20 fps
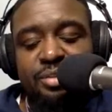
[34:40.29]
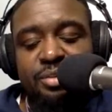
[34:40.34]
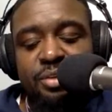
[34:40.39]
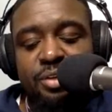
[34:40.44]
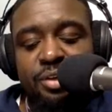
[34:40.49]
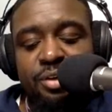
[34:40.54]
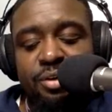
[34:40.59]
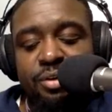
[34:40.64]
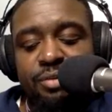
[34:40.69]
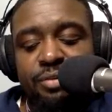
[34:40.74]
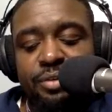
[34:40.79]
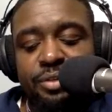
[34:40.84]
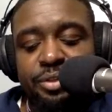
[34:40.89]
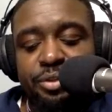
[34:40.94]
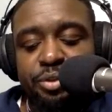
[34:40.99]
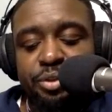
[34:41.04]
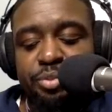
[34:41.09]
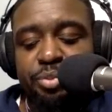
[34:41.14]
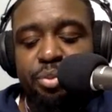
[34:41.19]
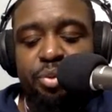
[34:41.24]
your
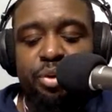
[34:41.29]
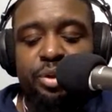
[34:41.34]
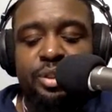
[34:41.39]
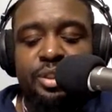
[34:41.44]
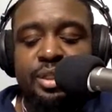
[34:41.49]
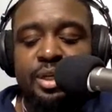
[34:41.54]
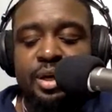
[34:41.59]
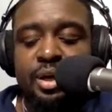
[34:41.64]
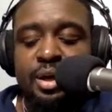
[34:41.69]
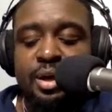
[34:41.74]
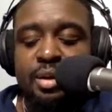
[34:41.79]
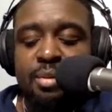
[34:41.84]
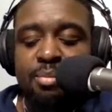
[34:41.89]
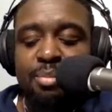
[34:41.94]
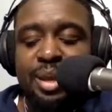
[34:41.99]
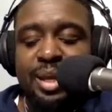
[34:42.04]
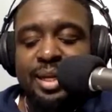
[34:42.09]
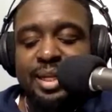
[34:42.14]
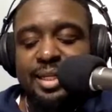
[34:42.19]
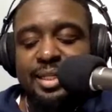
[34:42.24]
official sports
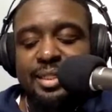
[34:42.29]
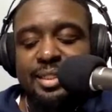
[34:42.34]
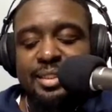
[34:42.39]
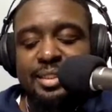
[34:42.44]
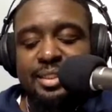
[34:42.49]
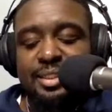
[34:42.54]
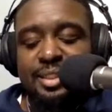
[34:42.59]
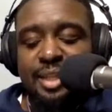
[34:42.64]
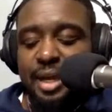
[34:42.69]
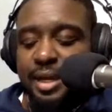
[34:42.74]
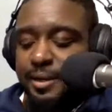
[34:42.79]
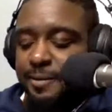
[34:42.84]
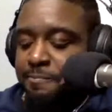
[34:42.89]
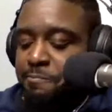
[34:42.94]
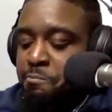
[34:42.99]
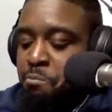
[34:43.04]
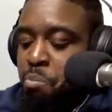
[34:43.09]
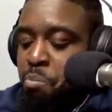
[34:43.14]
betting site.